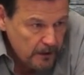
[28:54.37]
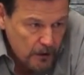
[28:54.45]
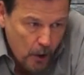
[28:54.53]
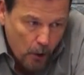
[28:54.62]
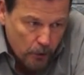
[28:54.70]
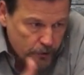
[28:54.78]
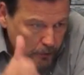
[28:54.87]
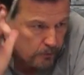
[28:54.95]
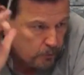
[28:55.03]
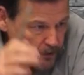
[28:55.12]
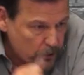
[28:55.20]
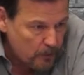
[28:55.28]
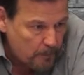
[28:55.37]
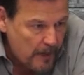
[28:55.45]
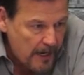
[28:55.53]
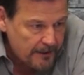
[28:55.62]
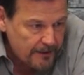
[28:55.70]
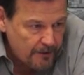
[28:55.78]
Kozel was her
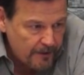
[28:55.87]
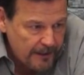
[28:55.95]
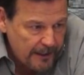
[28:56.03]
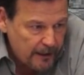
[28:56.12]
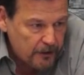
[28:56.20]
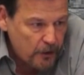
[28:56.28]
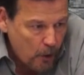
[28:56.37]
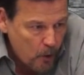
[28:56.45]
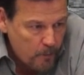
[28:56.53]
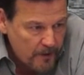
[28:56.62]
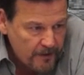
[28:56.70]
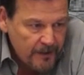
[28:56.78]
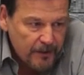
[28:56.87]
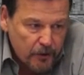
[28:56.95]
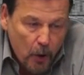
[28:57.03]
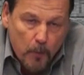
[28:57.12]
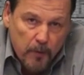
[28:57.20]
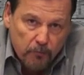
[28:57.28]
partner in there. Tober
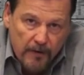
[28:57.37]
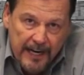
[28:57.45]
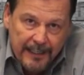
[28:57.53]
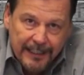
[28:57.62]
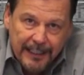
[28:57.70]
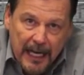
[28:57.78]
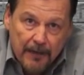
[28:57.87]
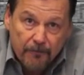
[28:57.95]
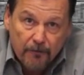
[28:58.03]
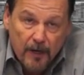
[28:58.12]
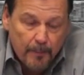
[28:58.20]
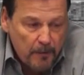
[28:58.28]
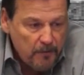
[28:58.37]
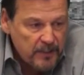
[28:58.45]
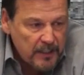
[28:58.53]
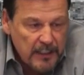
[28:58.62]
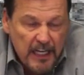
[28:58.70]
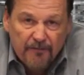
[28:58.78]
ran the cover-up. He was
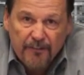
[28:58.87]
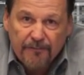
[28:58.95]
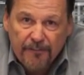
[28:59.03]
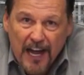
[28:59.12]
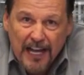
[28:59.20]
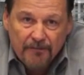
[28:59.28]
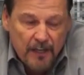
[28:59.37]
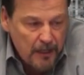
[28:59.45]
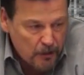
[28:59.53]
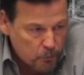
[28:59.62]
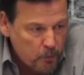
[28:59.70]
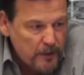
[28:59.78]
in there for 5 years.